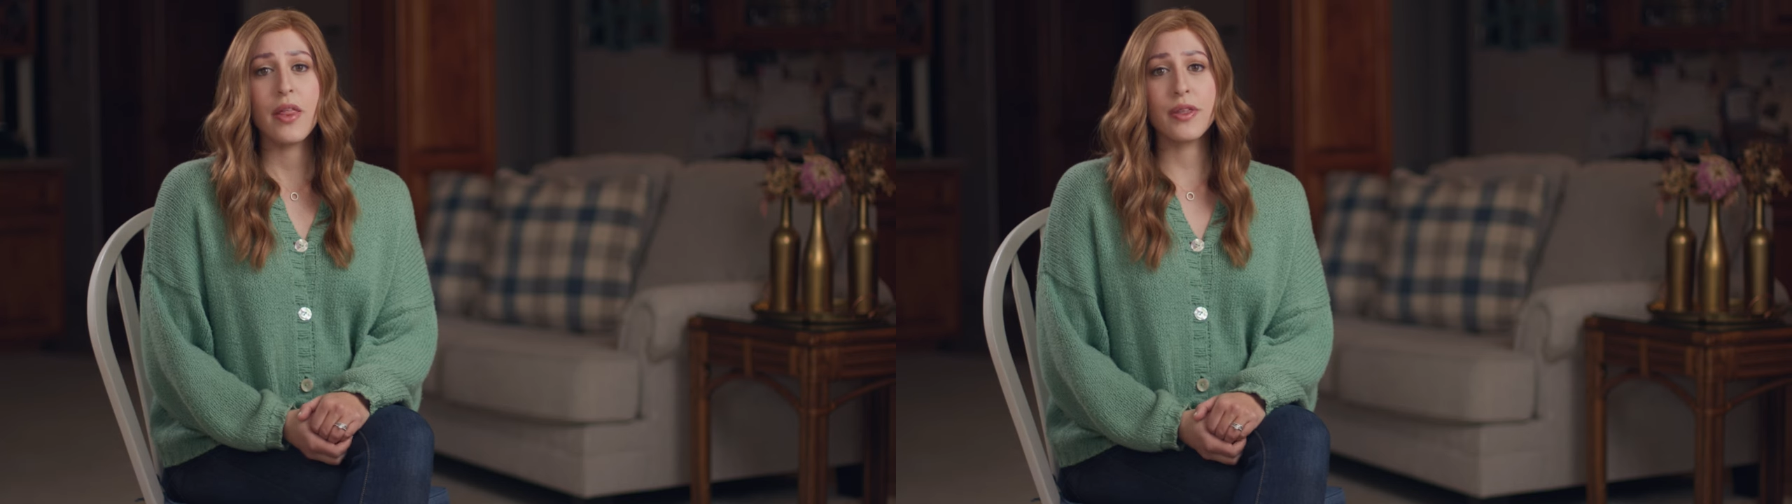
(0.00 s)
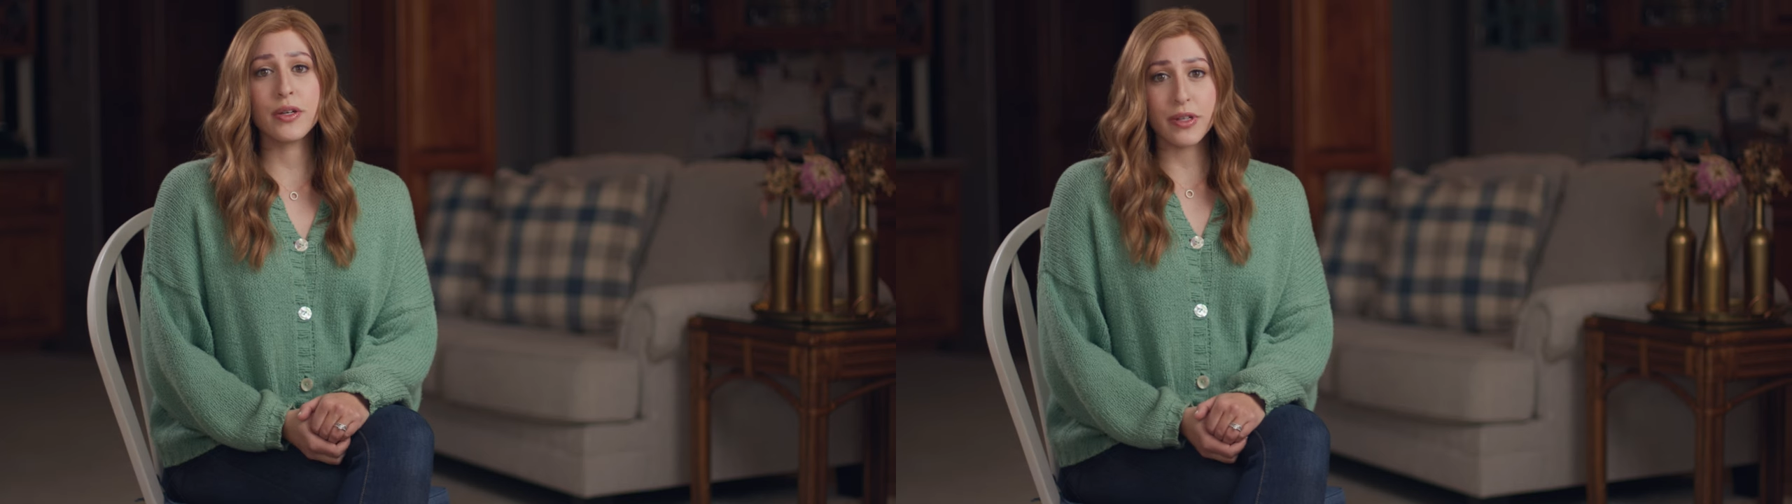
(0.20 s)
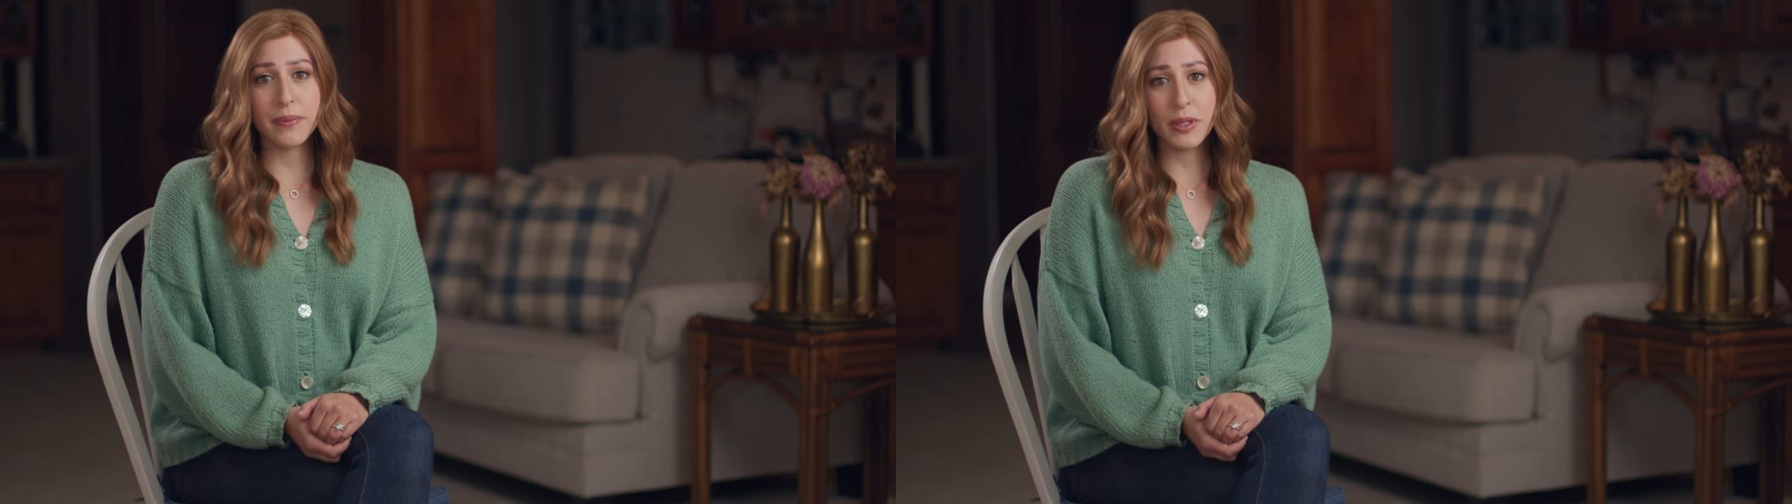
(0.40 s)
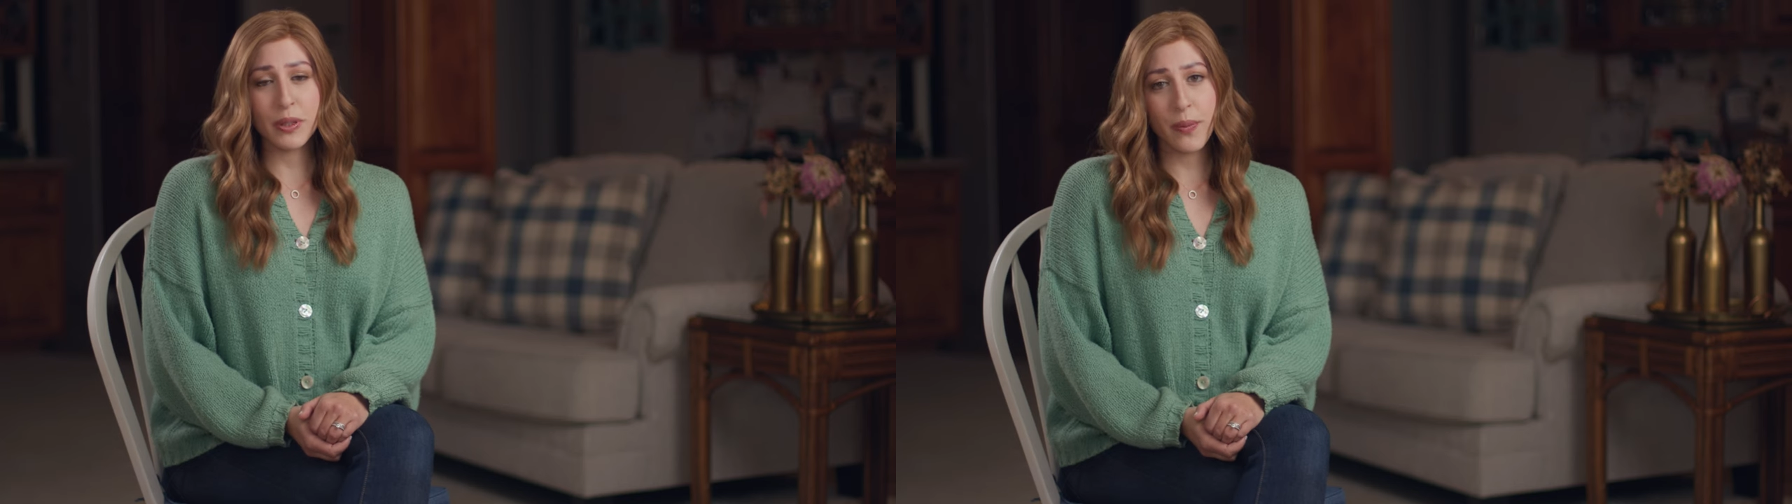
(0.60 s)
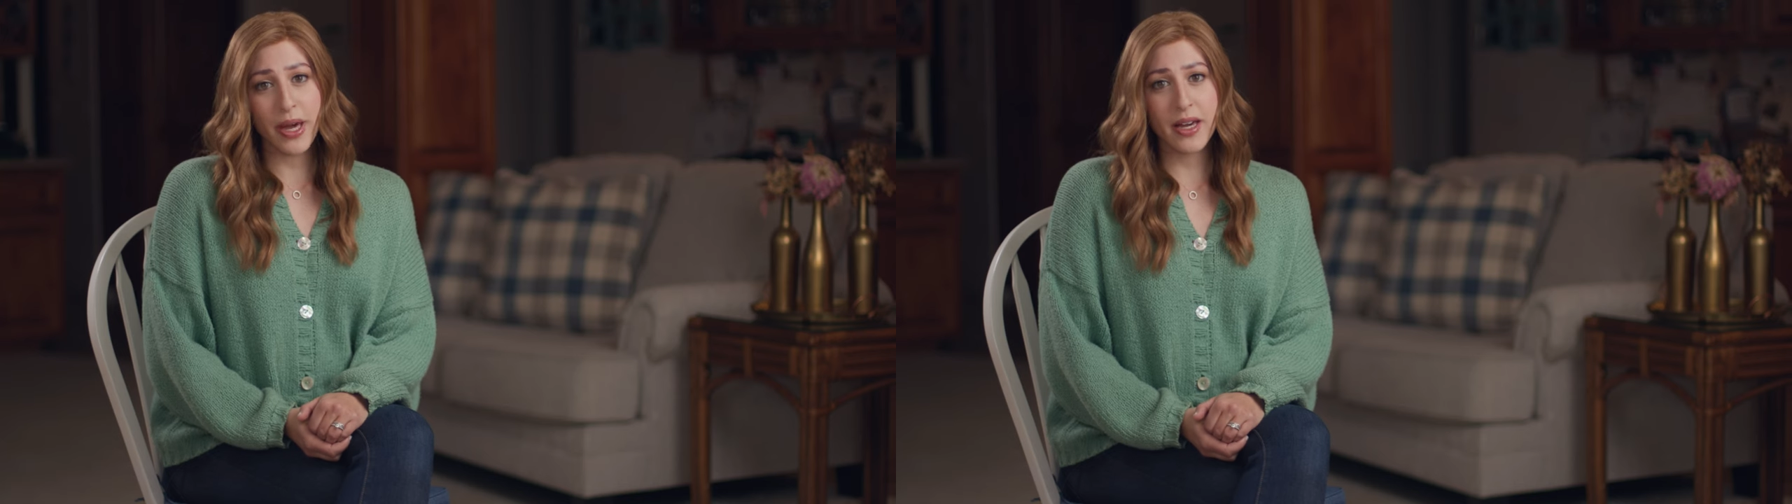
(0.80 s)
The Gripper
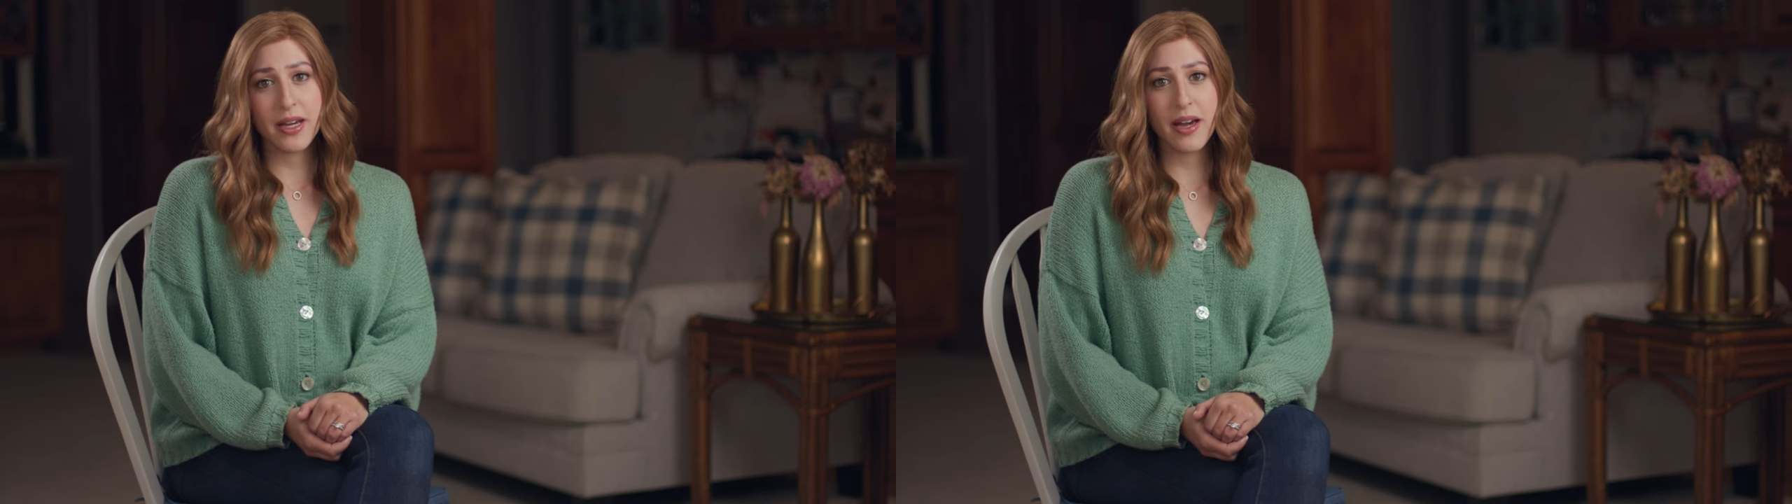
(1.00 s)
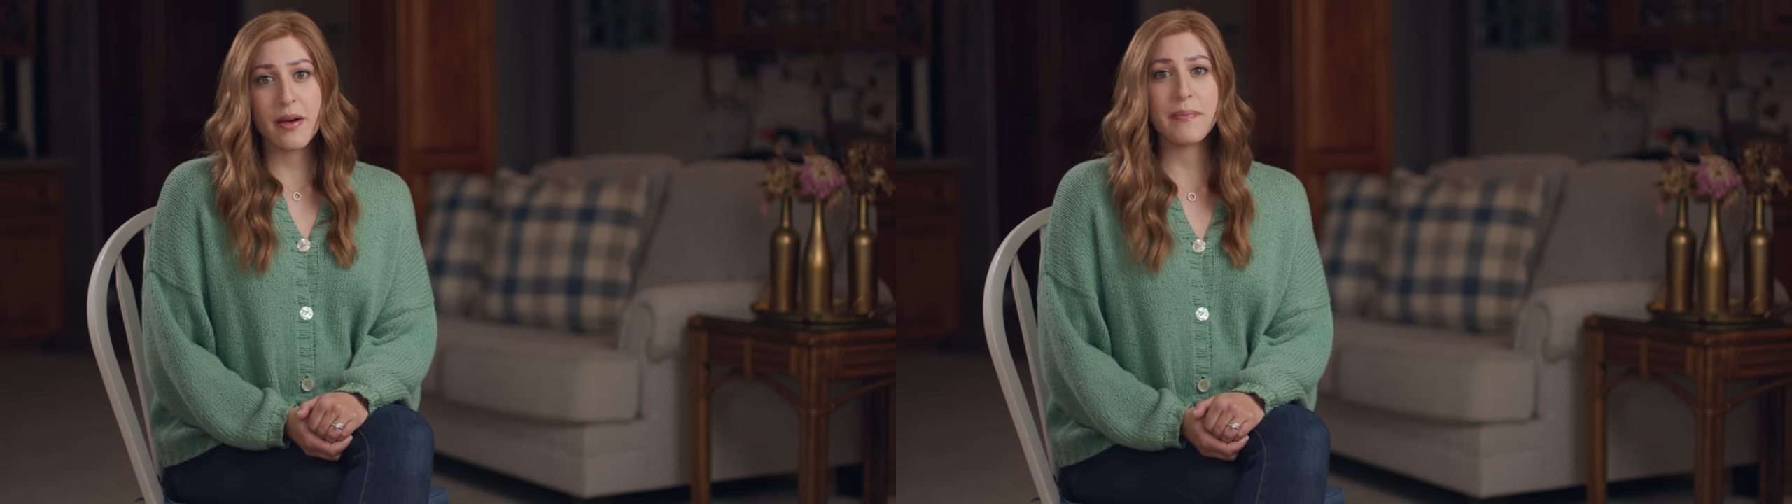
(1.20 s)
wig